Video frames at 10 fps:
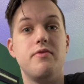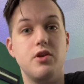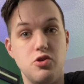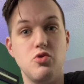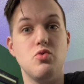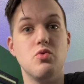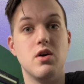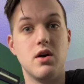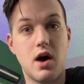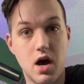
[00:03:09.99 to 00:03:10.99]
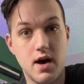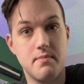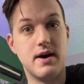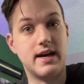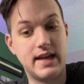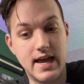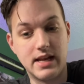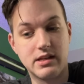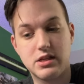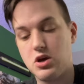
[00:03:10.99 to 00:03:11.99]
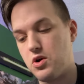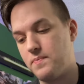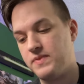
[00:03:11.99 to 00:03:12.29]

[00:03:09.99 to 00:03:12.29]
new hub again. So